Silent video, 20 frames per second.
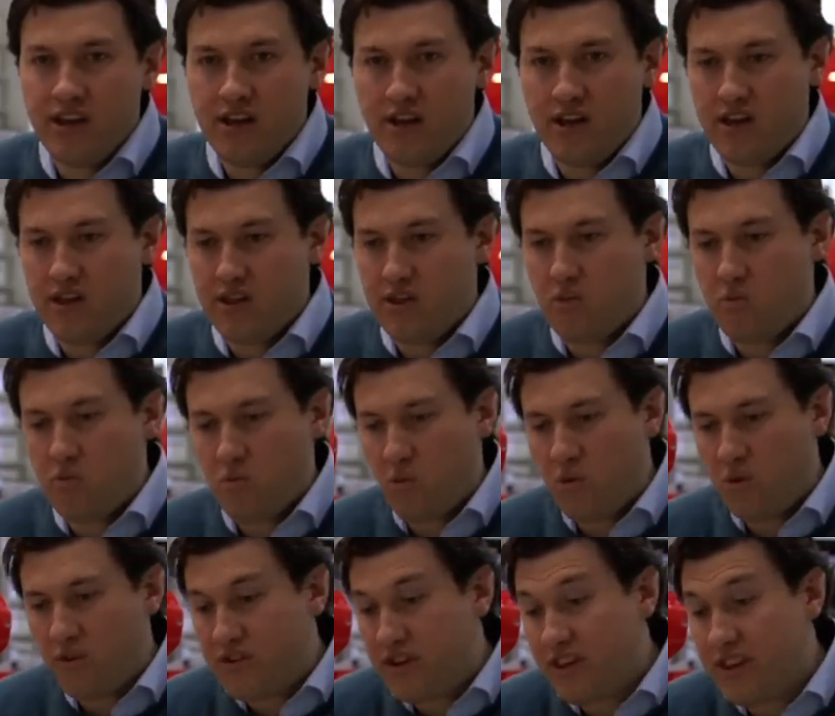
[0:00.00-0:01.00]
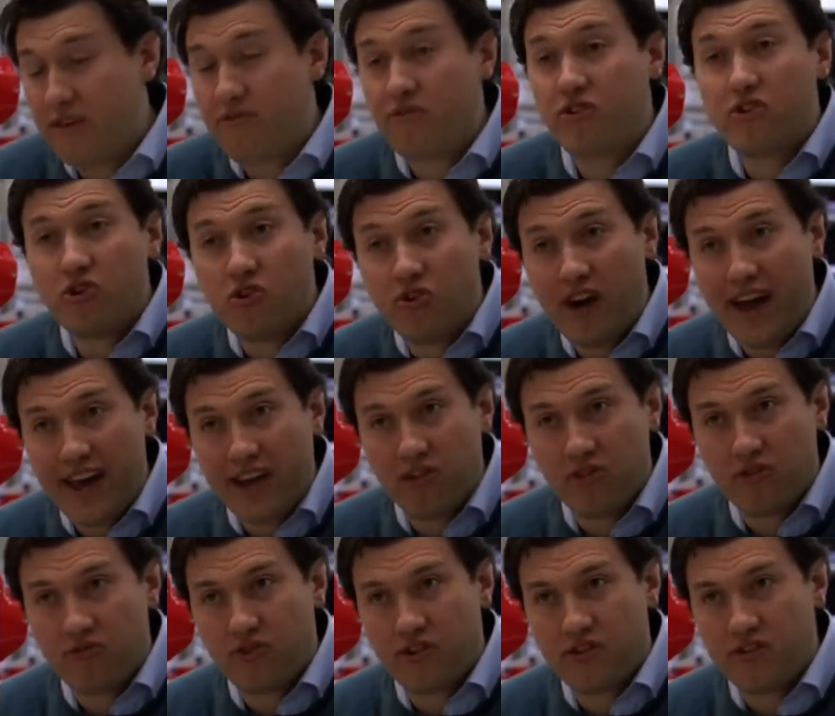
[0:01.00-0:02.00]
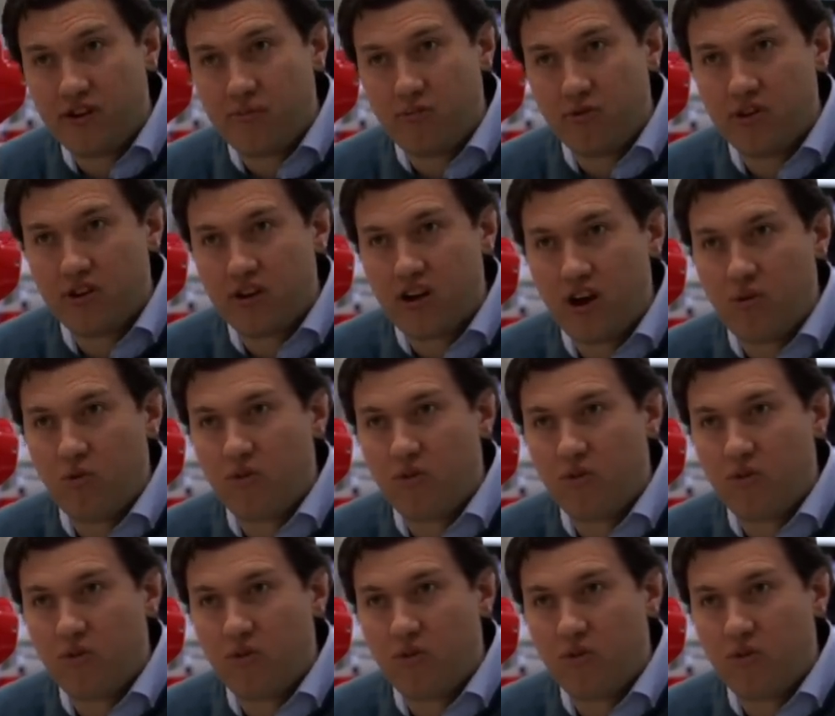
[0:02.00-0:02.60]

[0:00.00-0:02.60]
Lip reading: we'll see different yaw angles, for example, in the car.